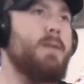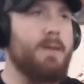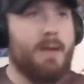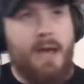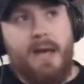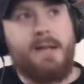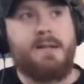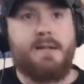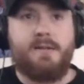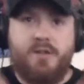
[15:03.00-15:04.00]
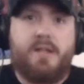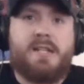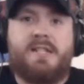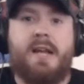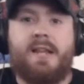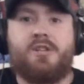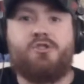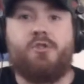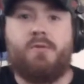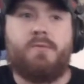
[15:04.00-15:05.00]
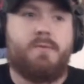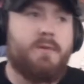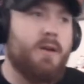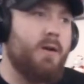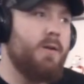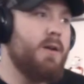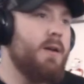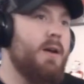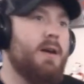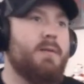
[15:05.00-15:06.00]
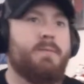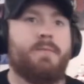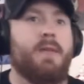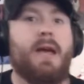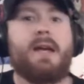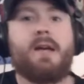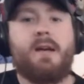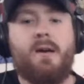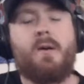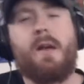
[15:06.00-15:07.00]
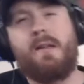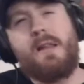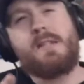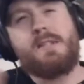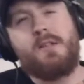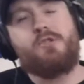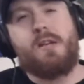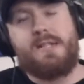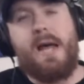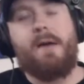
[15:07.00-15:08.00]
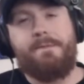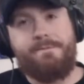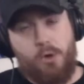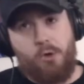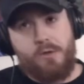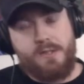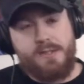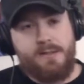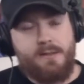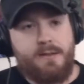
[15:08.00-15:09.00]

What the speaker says: And to an extent, that's true, you know? Like, okay, let's address that first.